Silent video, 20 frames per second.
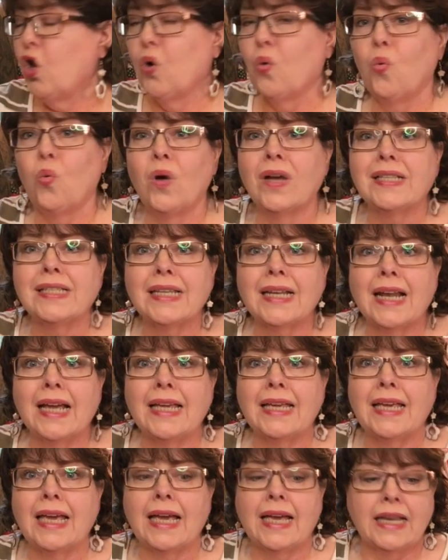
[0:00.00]
what did I
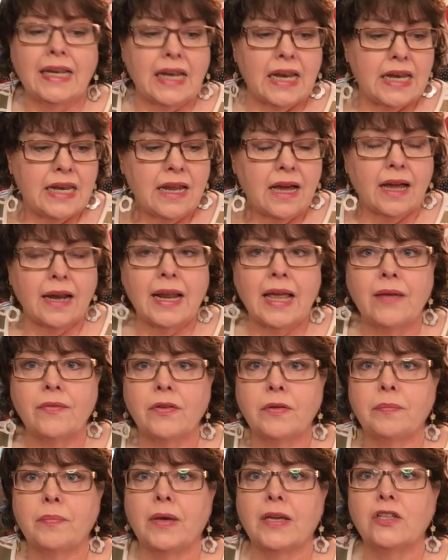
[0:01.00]
get not
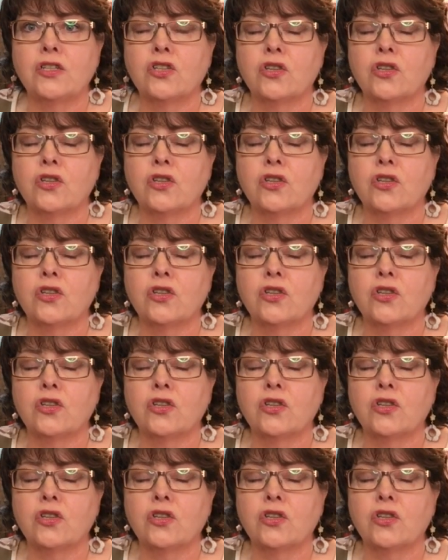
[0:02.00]
having been